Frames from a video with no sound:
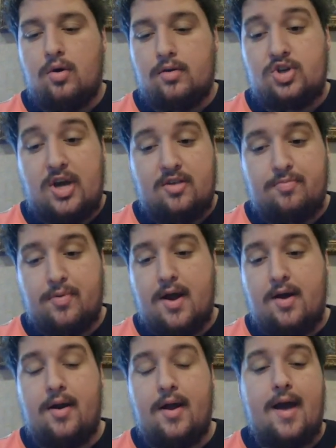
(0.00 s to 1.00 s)
Chase
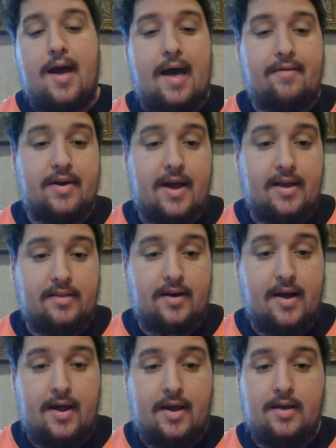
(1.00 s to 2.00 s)
Brown, have a night
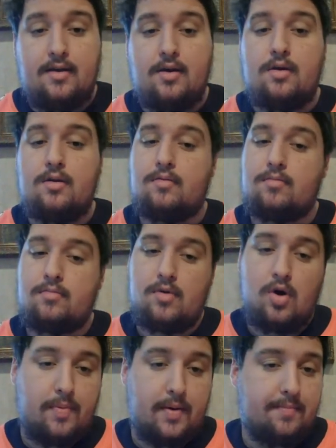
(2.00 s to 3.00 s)
tonight.
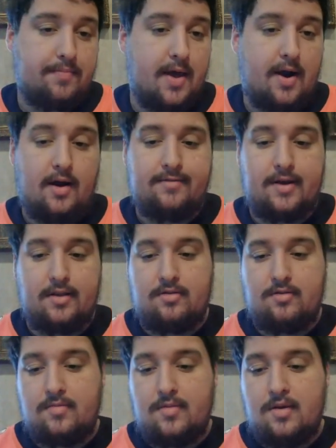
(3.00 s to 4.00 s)
Open up that offense.